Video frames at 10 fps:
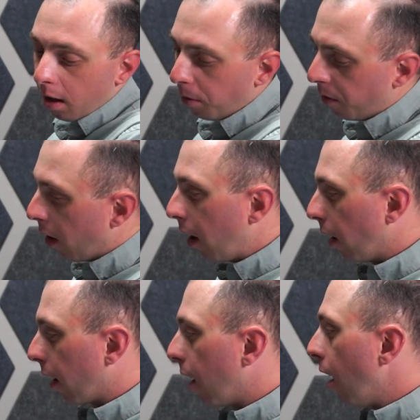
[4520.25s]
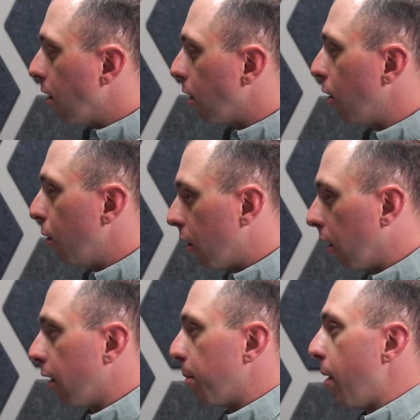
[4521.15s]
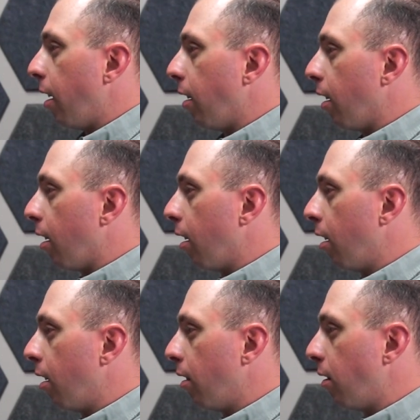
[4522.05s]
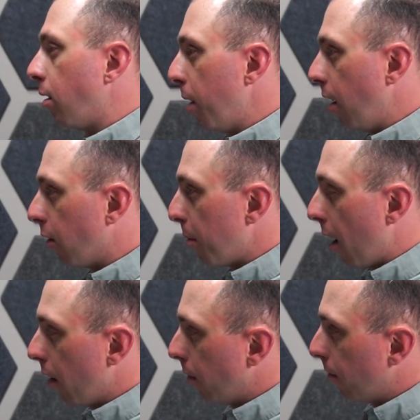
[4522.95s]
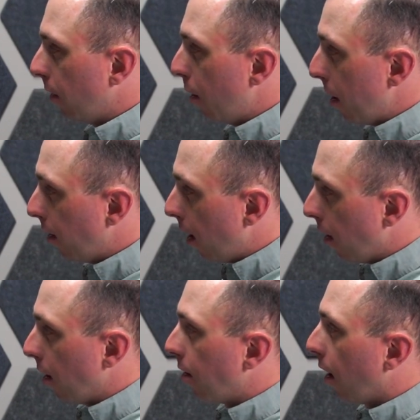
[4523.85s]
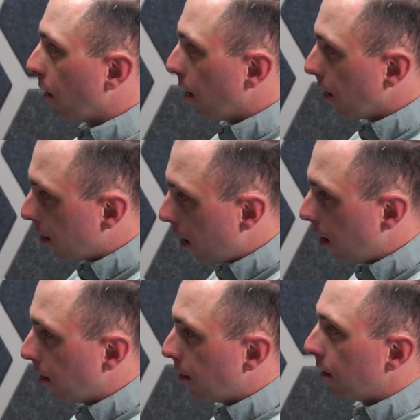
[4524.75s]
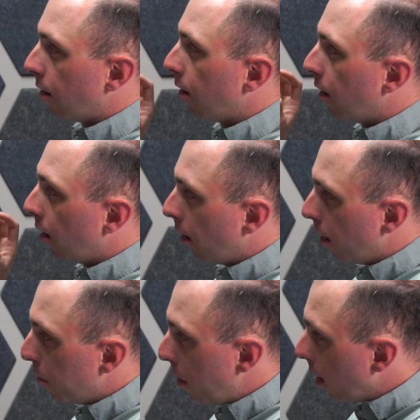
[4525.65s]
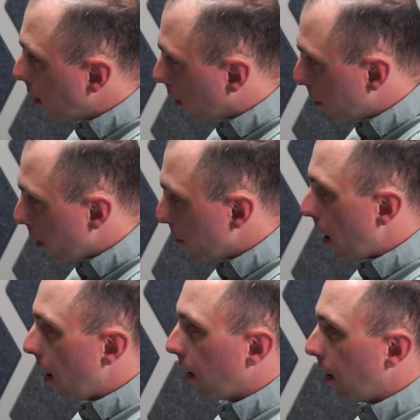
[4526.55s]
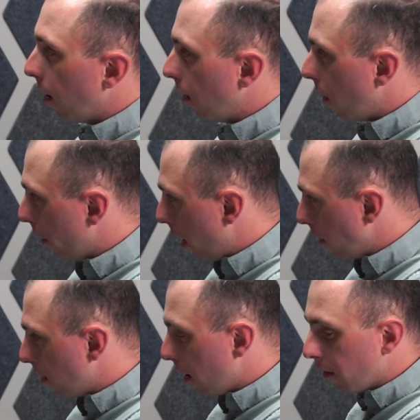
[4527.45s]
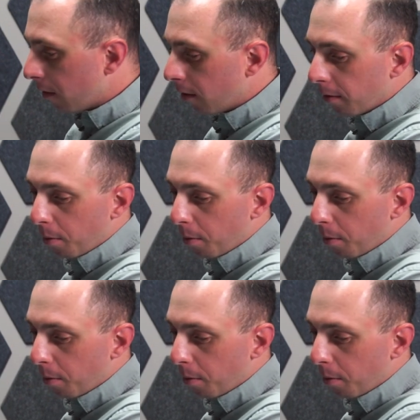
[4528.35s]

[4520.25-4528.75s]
It's very like institutionalist minded speech about maintaining the integrity of the Senate and being a deliberative body and all that stuff.